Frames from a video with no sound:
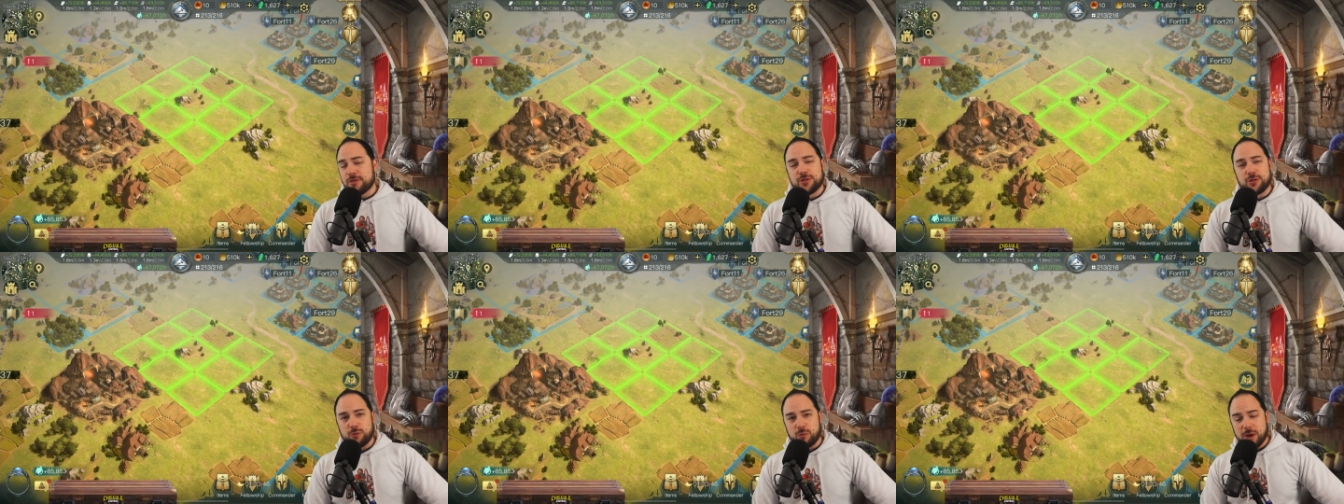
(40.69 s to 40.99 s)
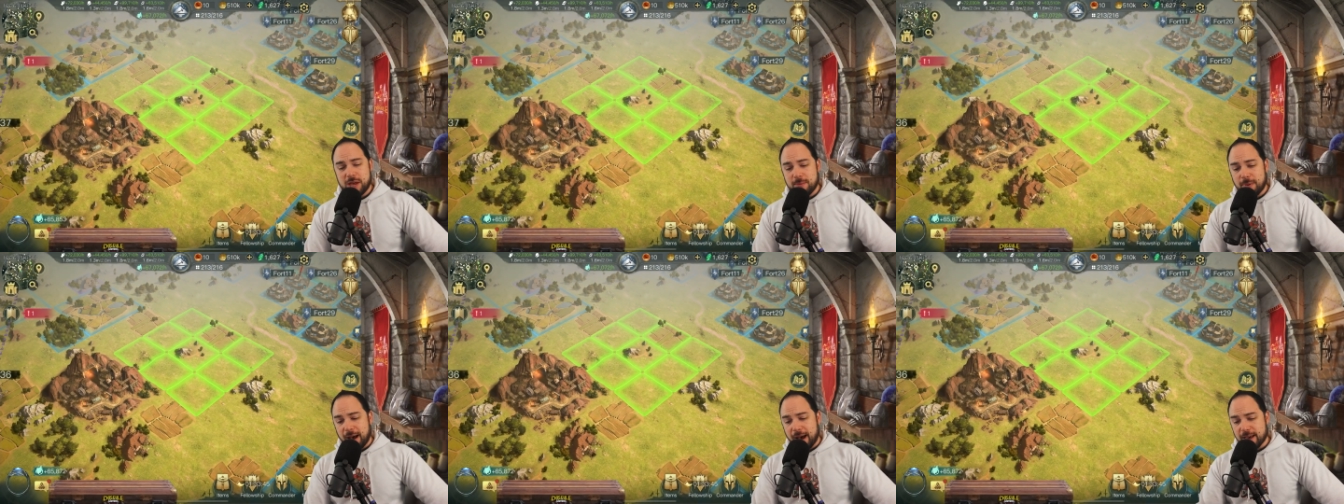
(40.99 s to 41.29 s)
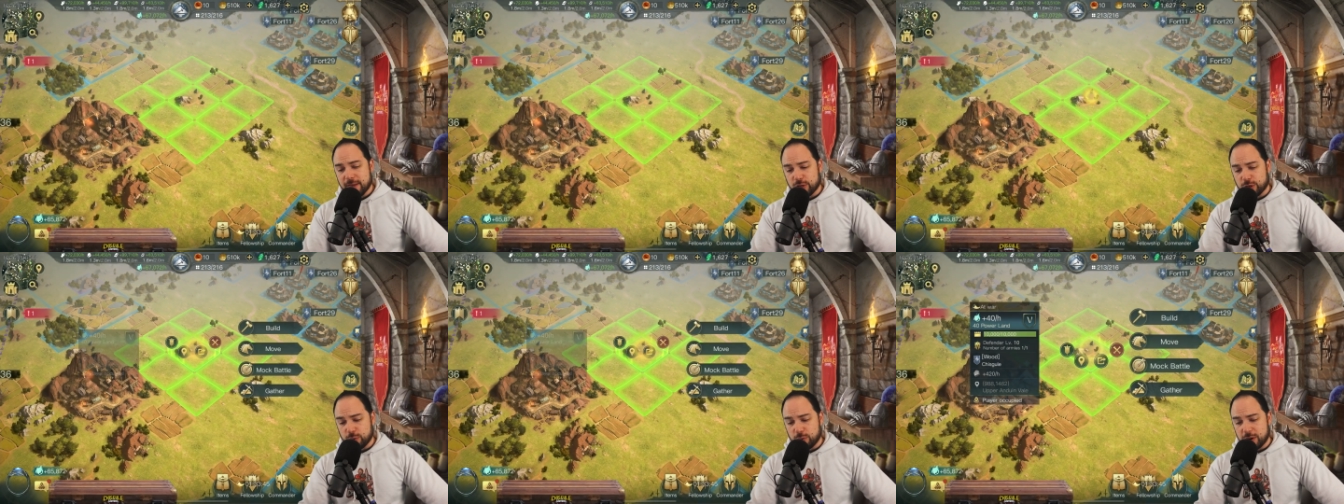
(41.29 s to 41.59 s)
three
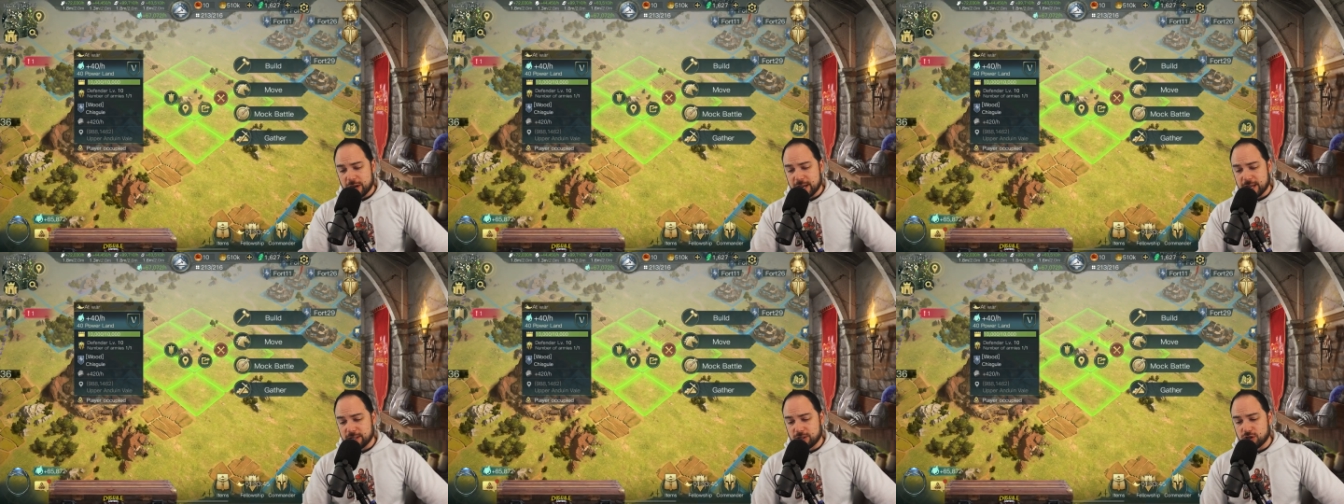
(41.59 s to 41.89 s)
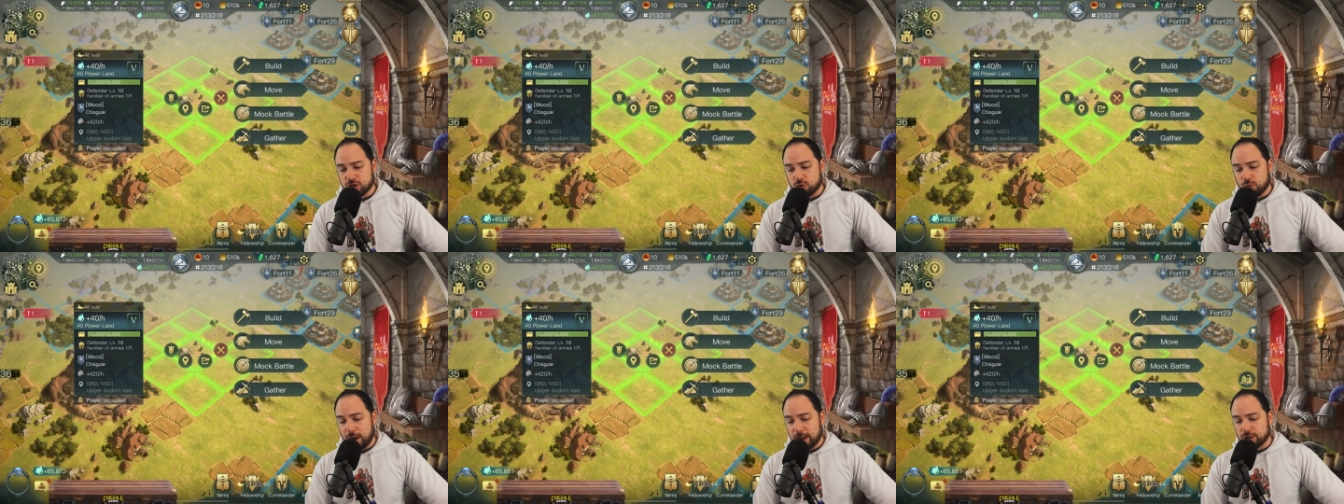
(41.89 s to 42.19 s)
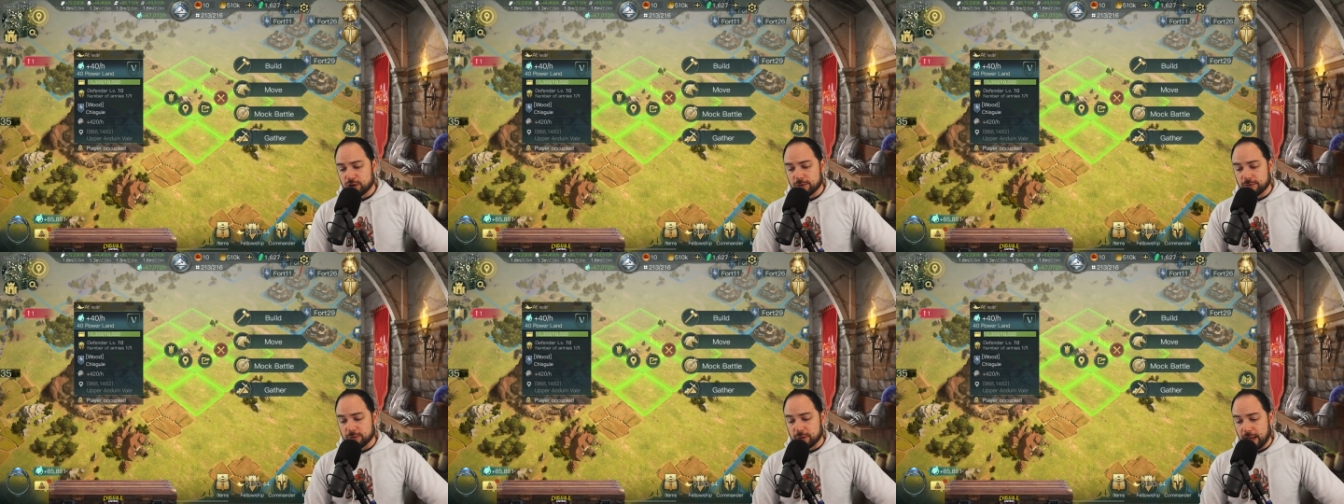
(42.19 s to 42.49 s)
by three
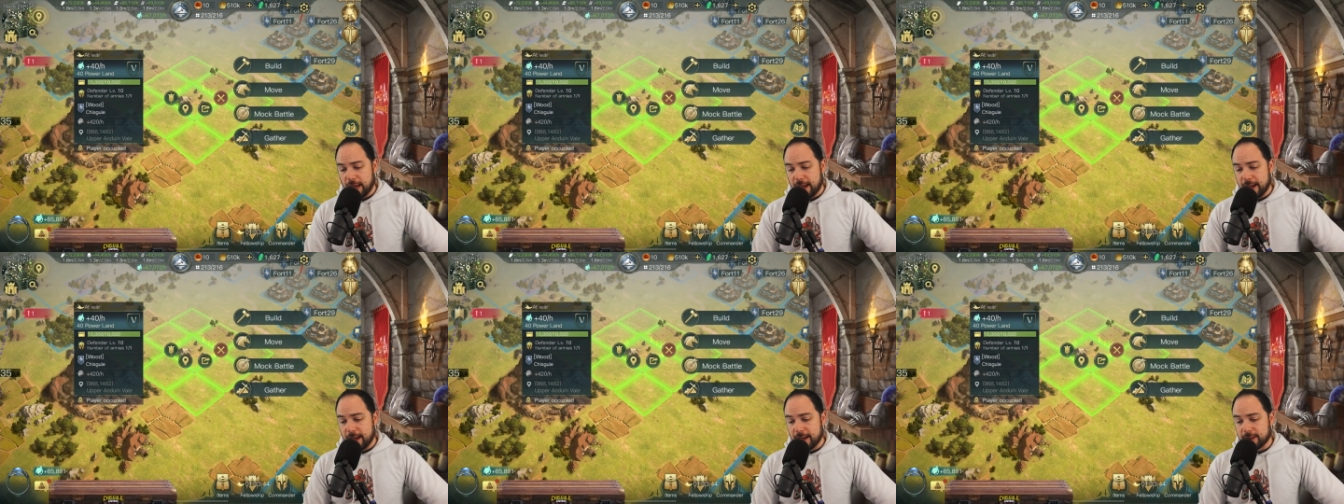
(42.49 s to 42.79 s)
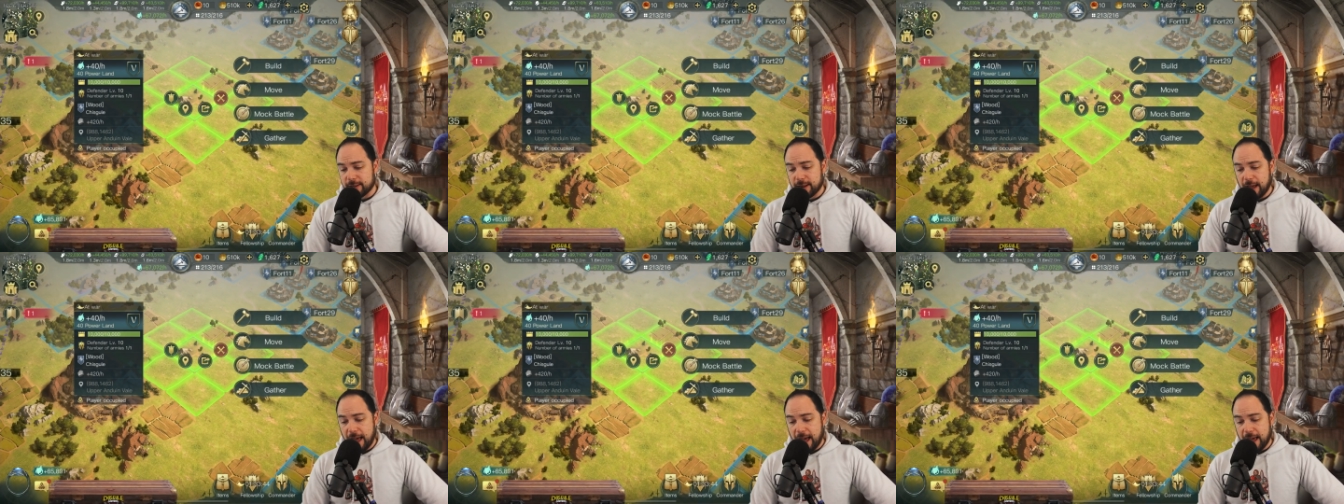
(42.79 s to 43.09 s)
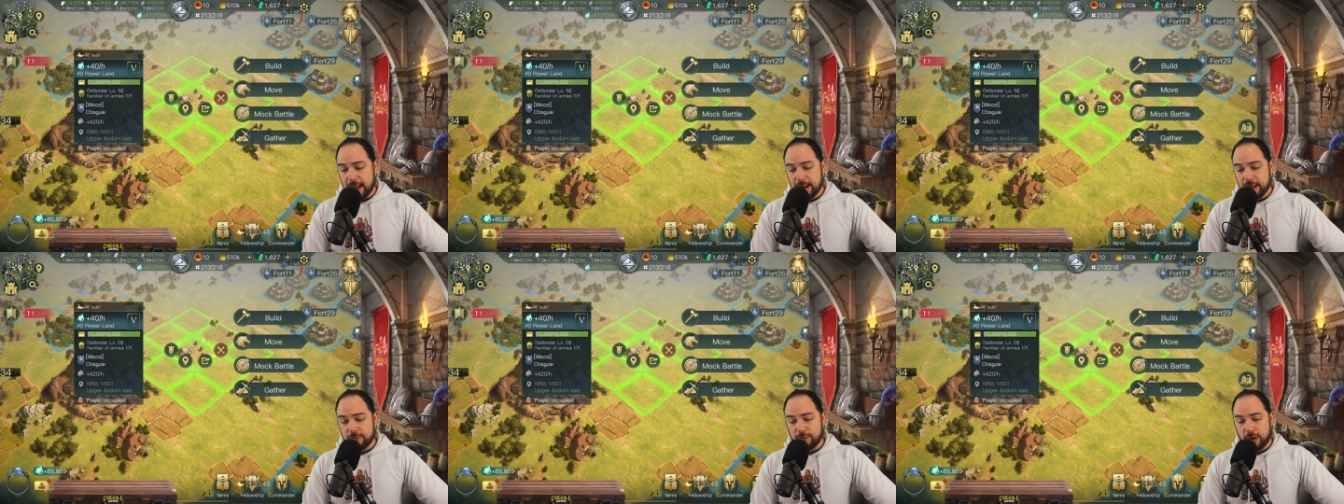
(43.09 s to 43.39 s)
stretch of land.
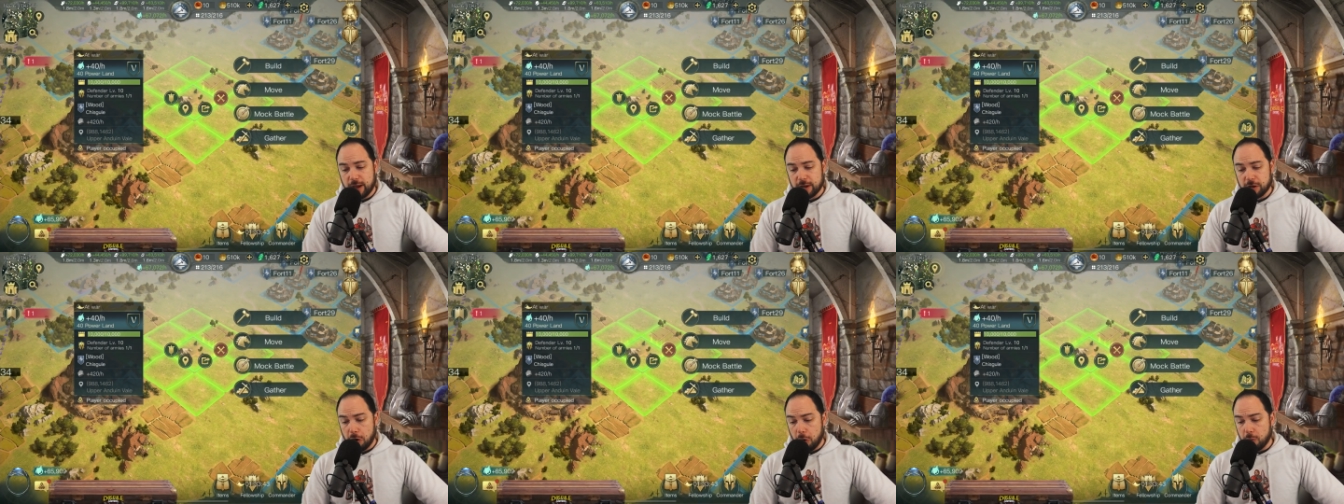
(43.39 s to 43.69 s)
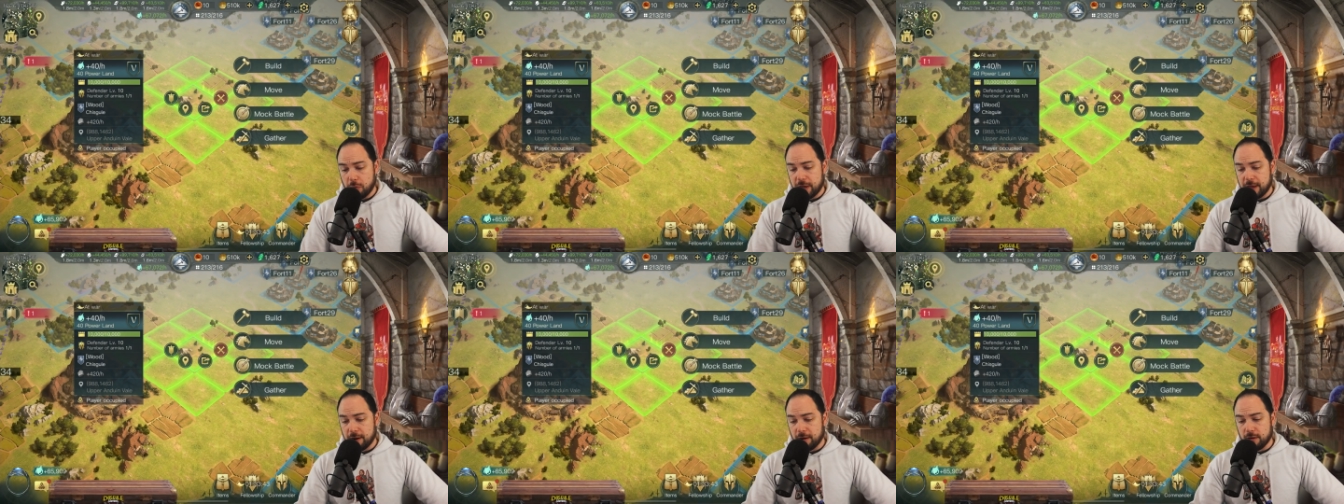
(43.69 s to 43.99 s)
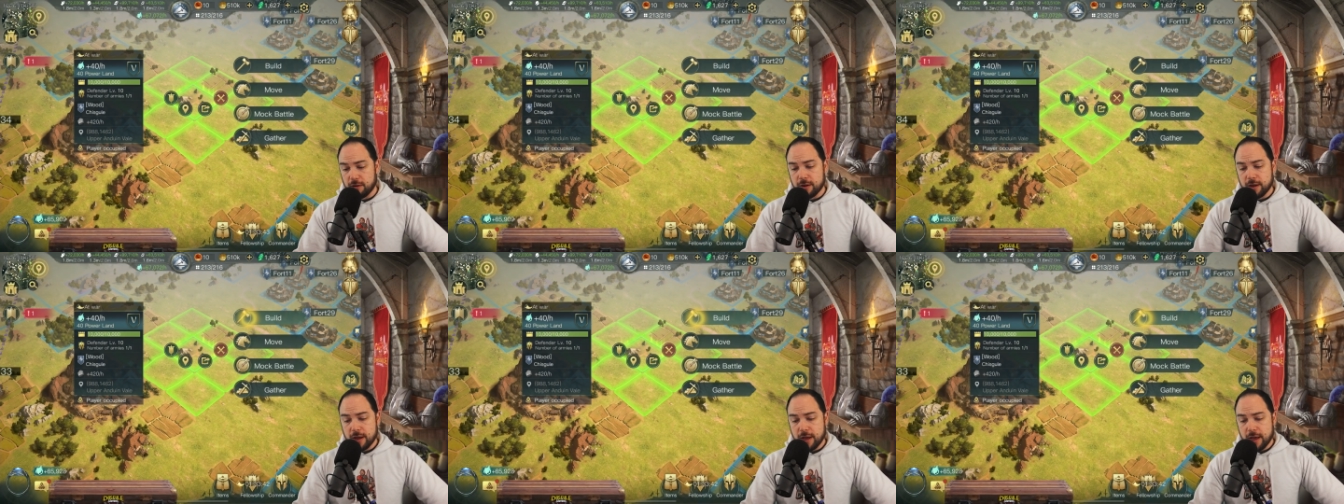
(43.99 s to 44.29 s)
And if I go here